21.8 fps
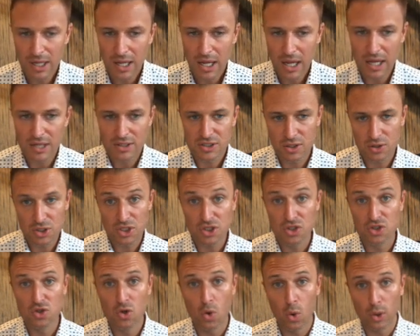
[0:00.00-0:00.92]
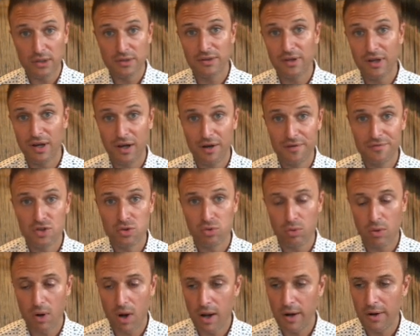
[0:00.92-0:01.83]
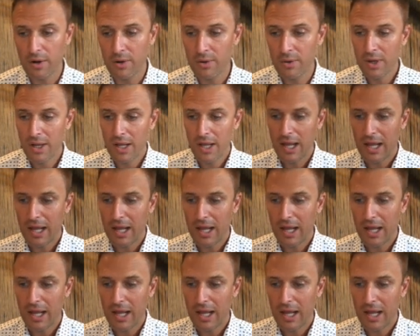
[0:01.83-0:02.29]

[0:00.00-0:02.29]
Uh, so just north of Toronto.